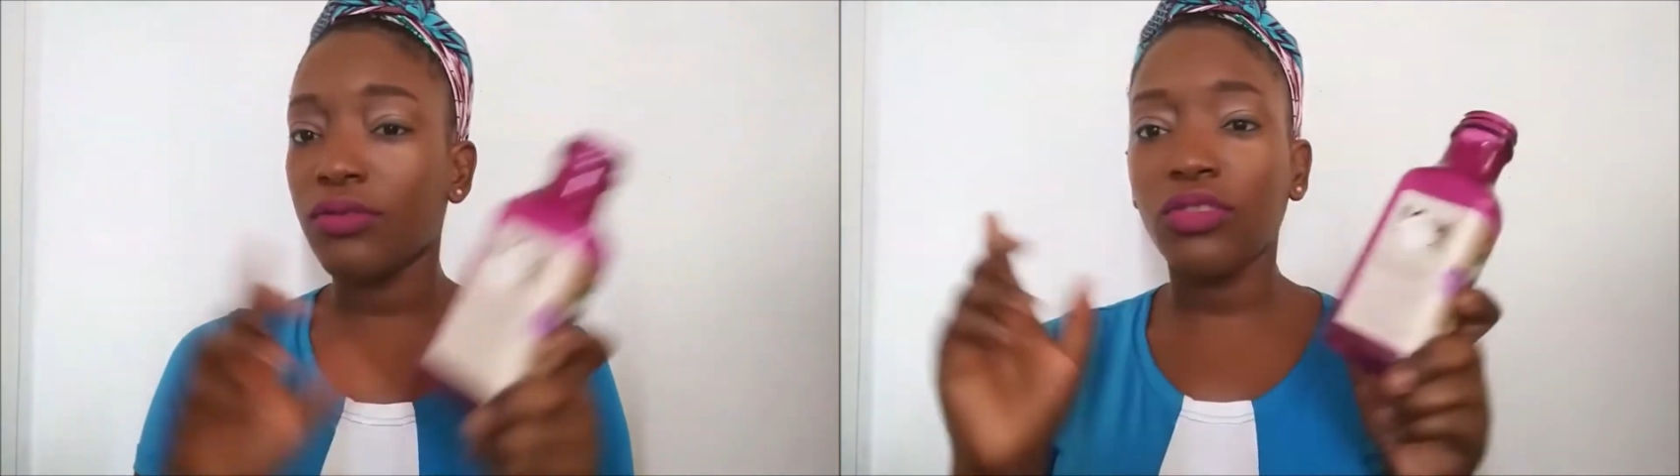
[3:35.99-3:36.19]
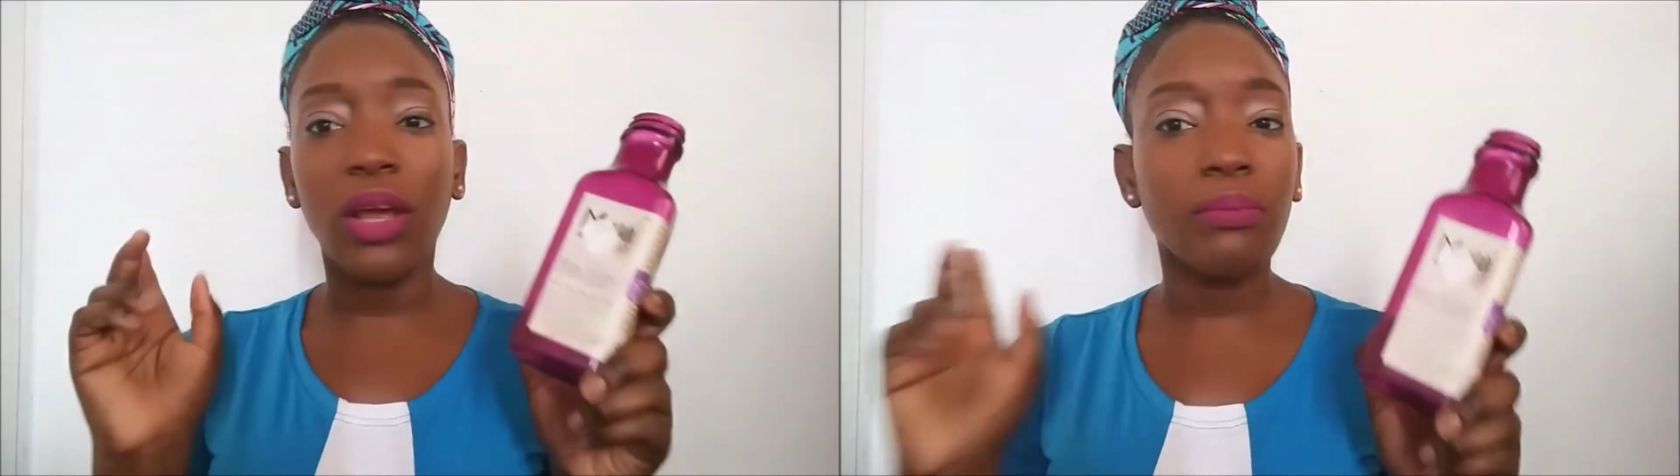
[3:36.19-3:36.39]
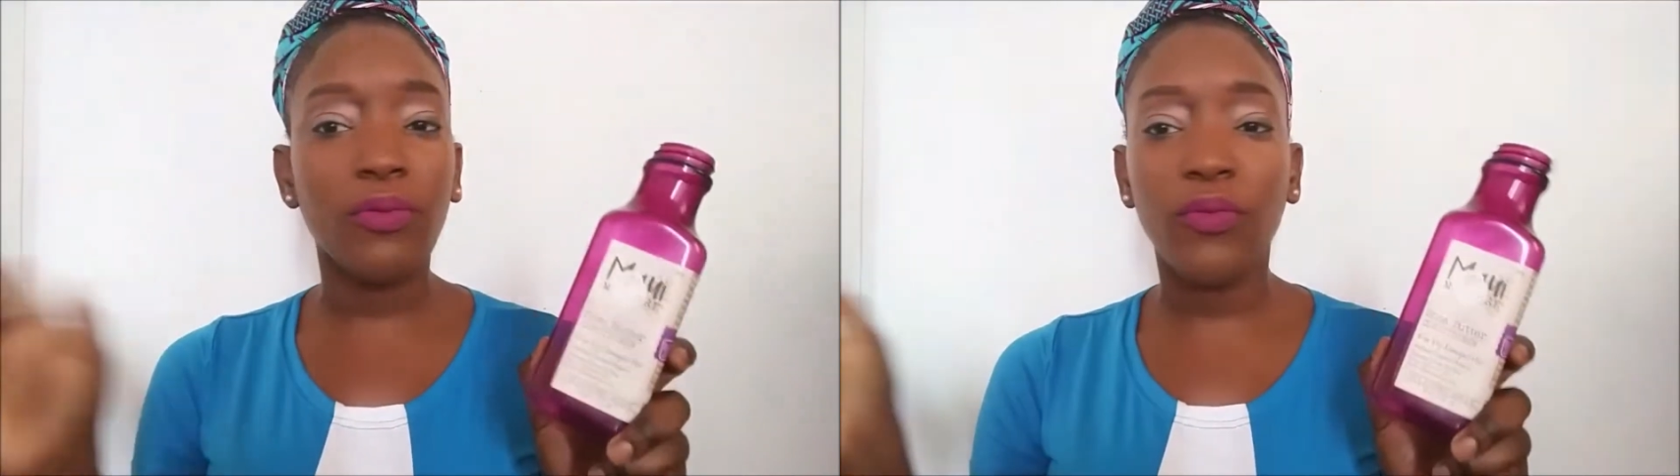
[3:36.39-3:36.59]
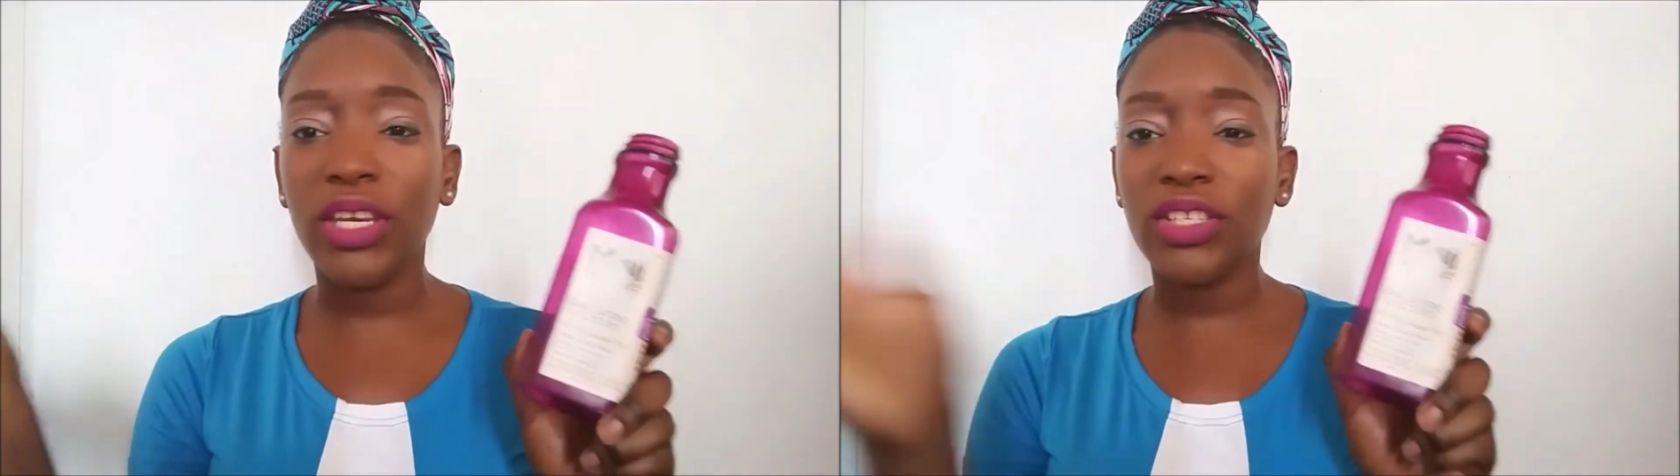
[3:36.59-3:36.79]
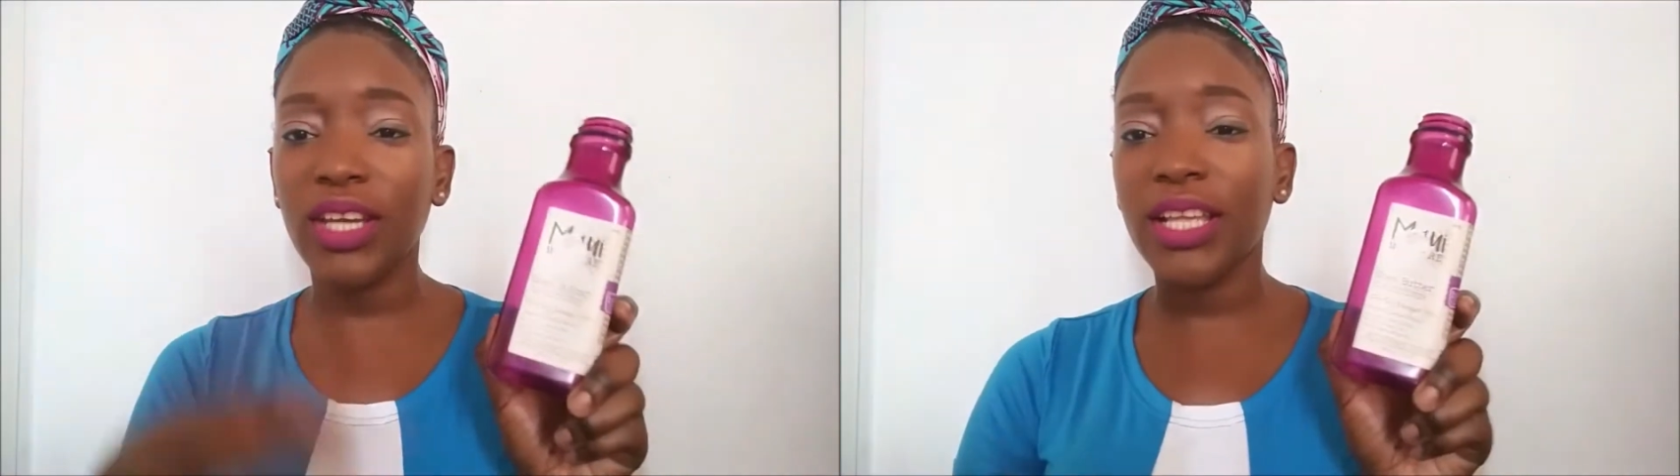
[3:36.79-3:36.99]
shampoo
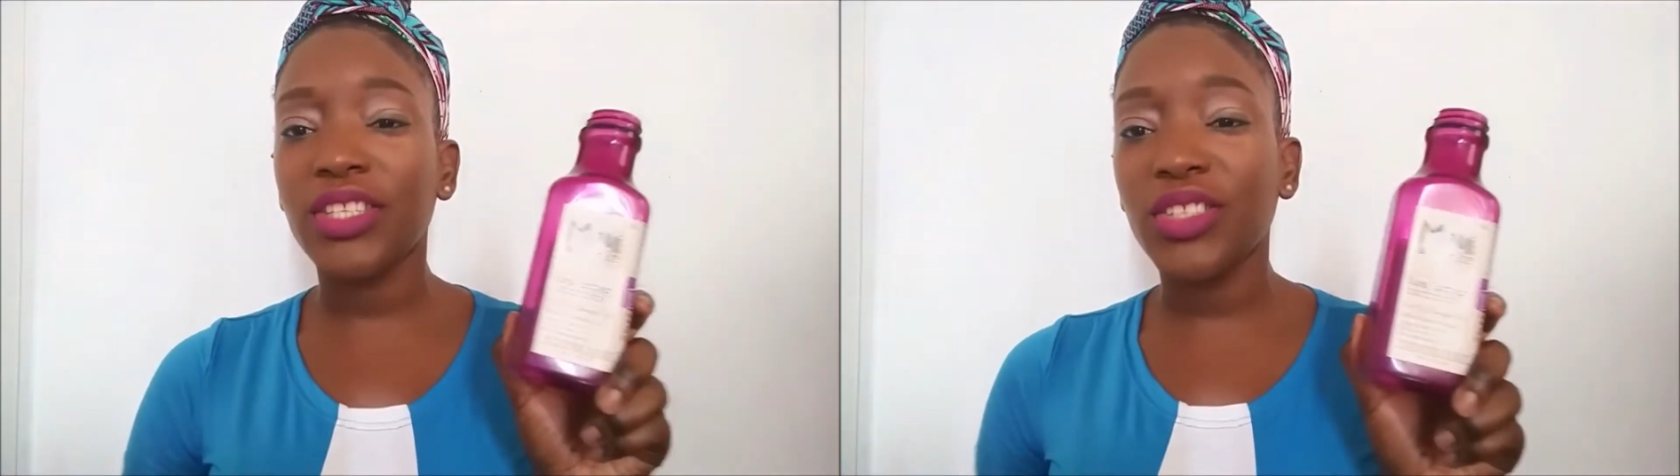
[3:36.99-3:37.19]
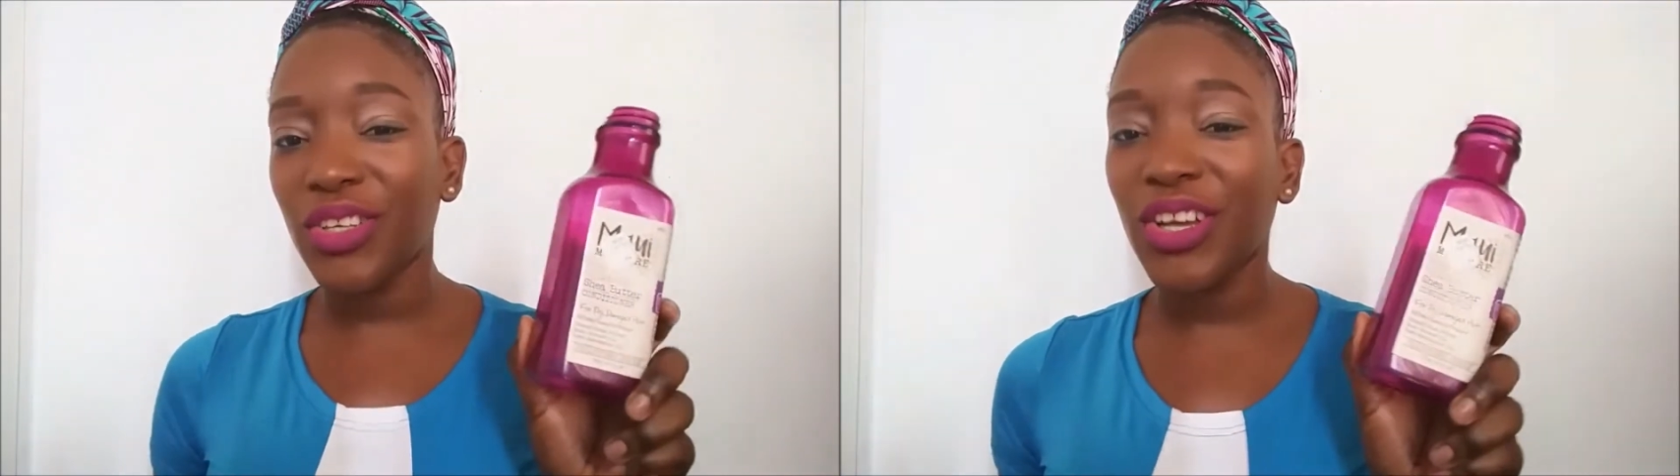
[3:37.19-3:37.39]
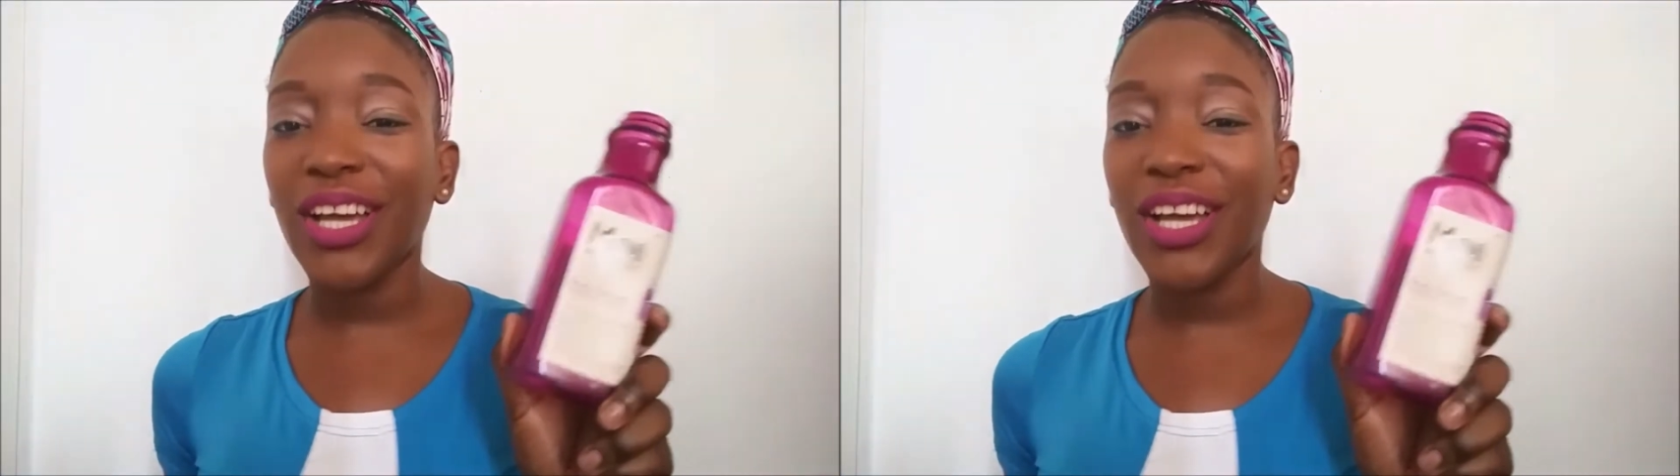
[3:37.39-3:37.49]
finished like so long,